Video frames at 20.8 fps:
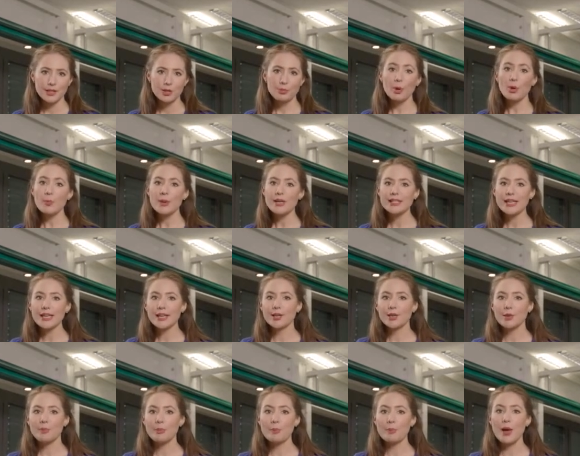The
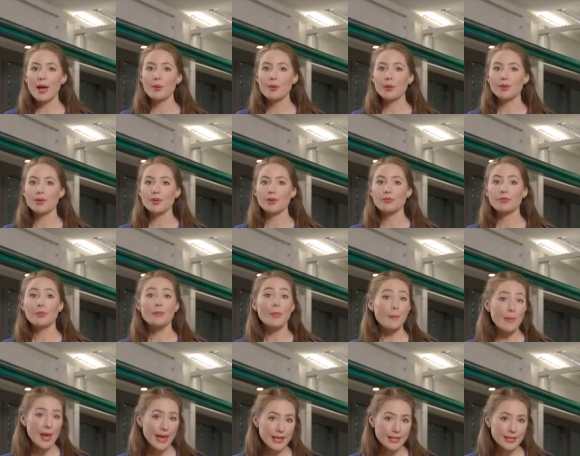ProMatic can be powered from
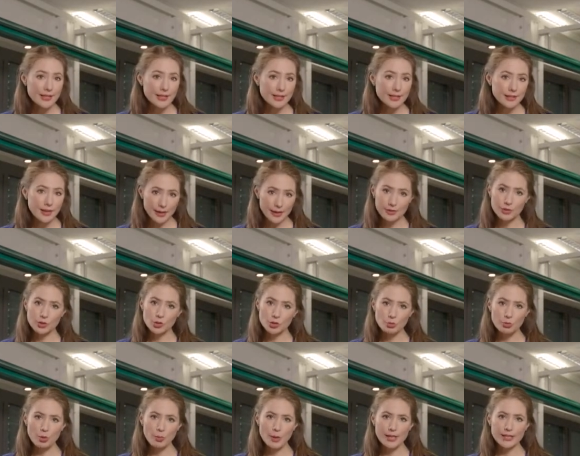the mains, like the
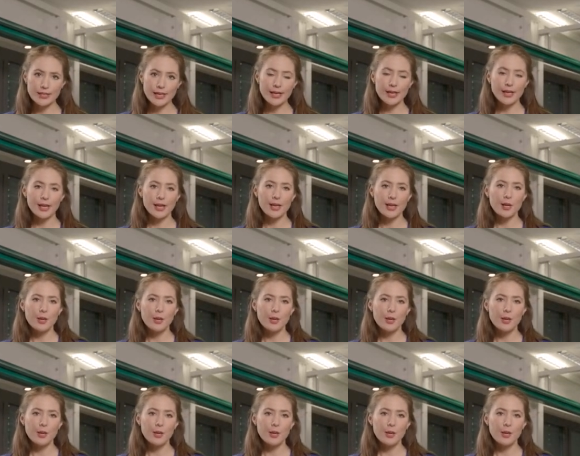SupraMatic,